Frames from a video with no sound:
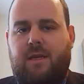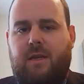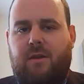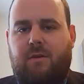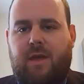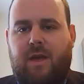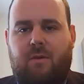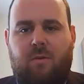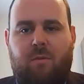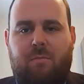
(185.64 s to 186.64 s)
you know, that
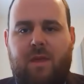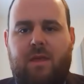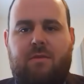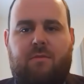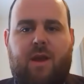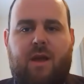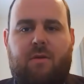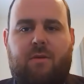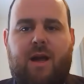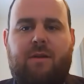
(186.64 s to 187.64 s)
whole myth
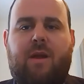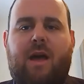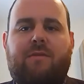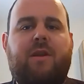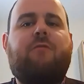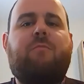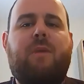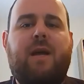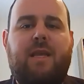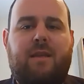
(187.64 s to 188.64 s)
around I don't have enough
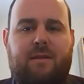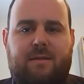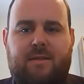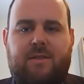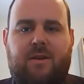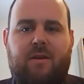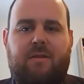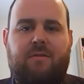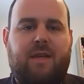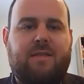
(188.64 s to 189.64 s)
money to start
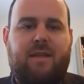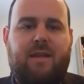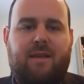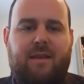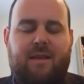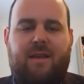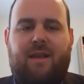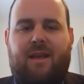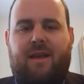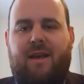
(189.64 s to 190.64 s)
investing.
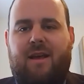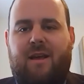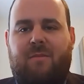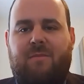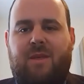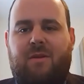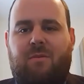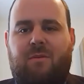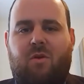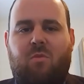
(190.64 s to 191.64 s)
Um, you
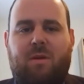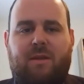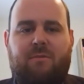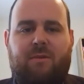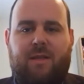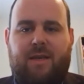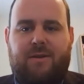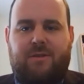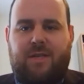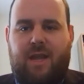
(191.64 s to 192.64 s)
know, nobody really
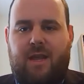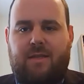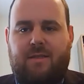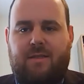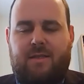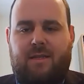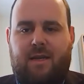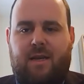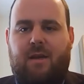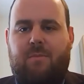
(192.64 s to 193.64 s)
understands,
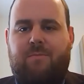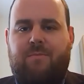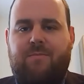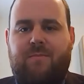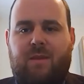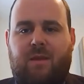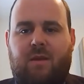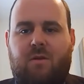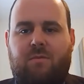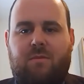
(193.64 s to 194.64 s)
um, you
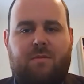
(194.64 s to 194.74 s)
know,